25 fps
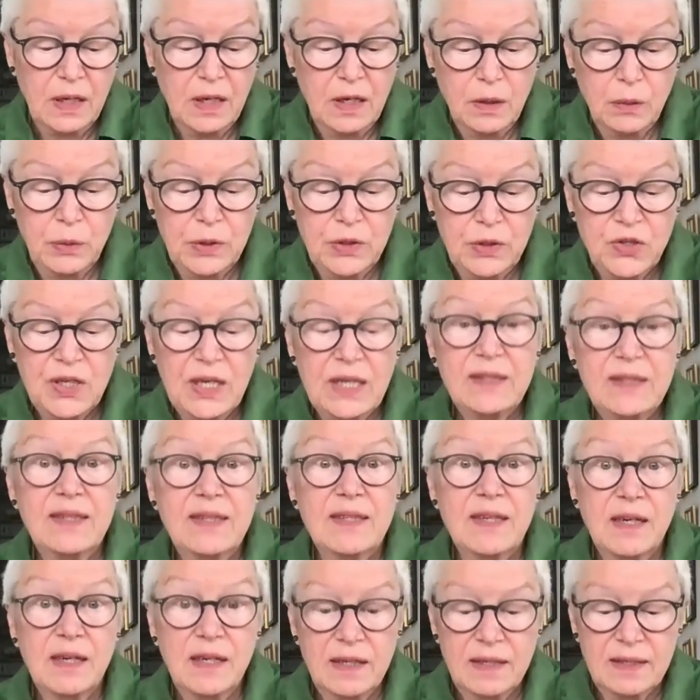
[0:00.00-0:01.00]
which has
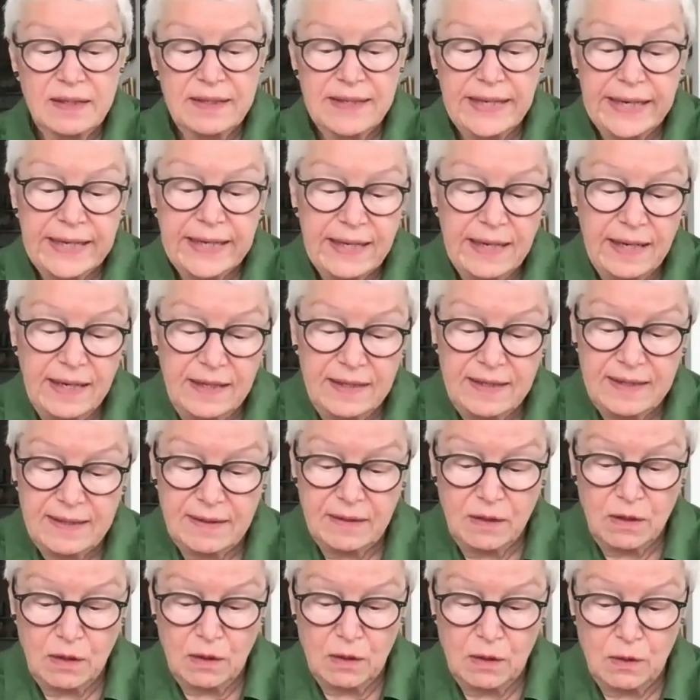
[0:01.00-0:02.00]
started decades
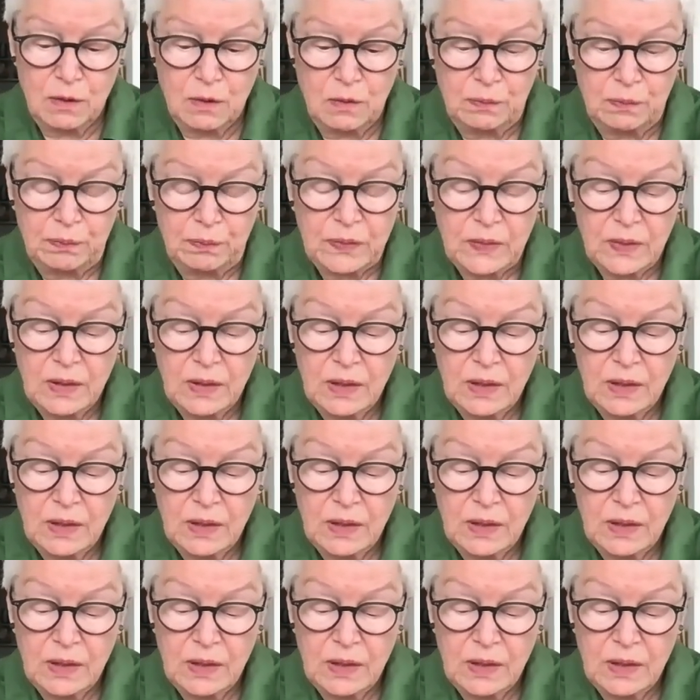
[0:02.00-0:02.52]
ago